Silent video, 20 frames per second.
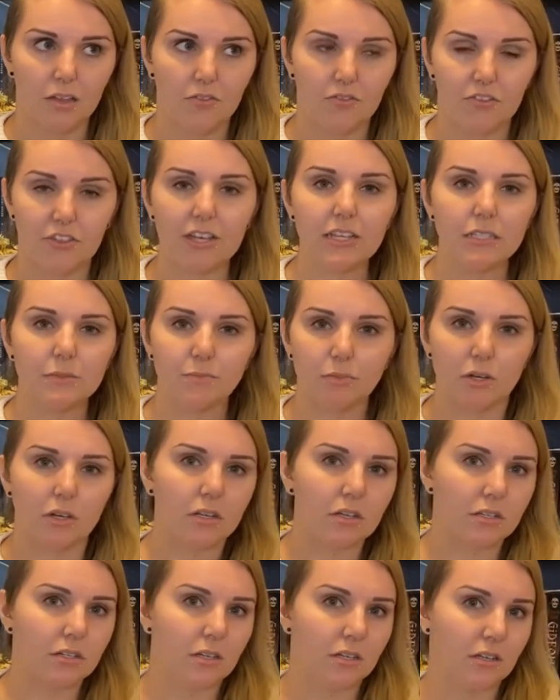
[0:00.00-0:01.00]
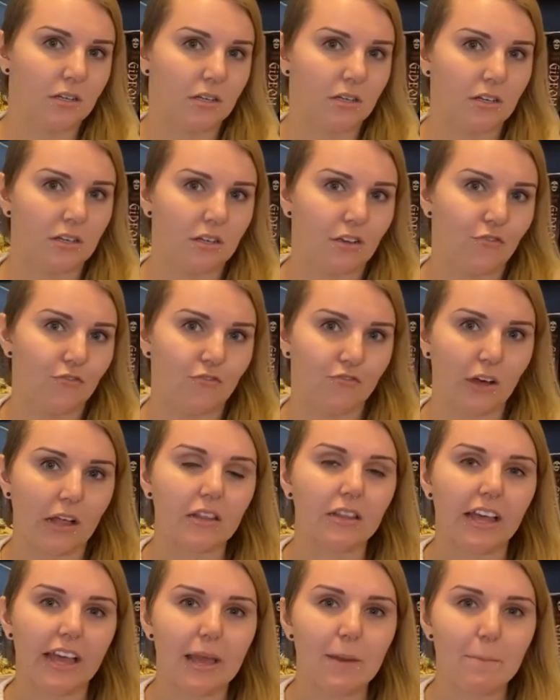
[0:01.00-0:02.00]
this book felt
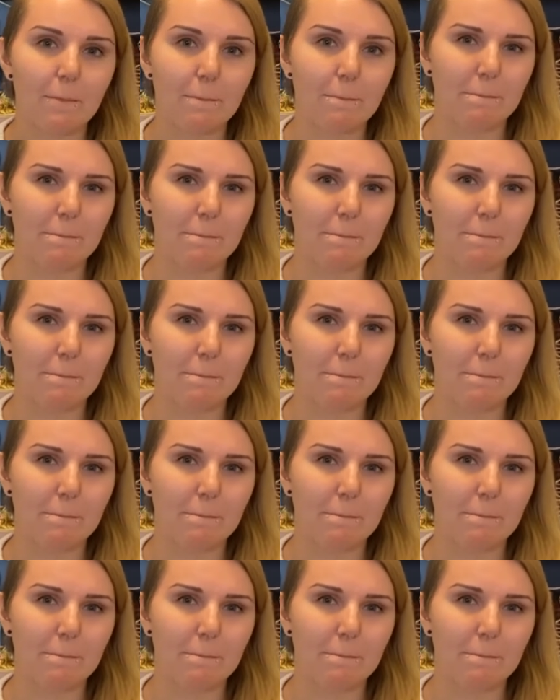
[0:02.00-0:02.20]
like